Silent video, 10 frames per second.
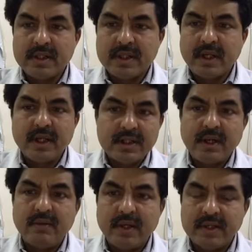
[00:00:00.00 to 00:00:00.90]
sinus
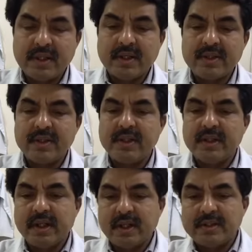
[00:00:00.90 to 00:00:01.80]
I will discuss in
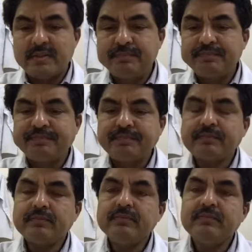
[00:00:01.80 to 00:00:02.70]
details.
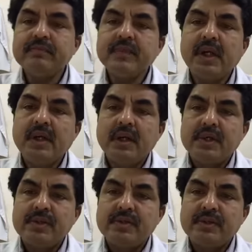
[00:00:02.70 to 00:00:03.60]

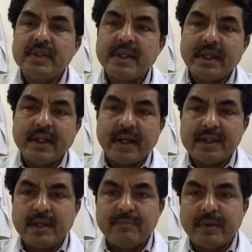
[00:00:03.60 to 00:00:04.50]
So these are the
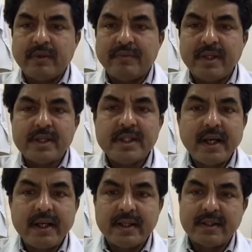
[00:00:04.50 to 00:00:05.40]
example of these
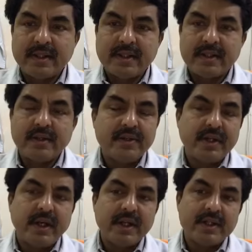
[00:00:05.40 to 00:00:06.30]
sinuses.
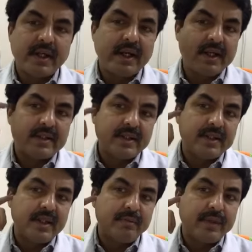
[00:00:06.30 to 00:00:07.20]
Congenital sinus
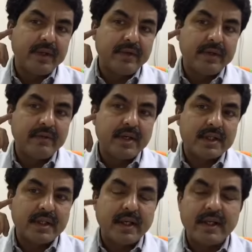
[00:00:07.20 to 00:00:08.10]
is the
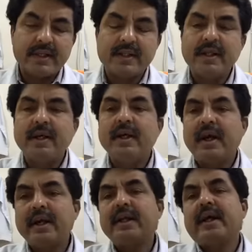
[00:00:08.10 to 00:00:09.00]
preauricular sinus,
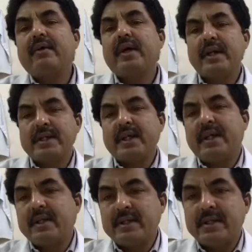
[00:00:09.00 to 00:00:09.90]
and the acquired
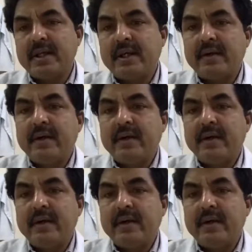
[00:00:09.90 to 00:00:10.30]
sinuses are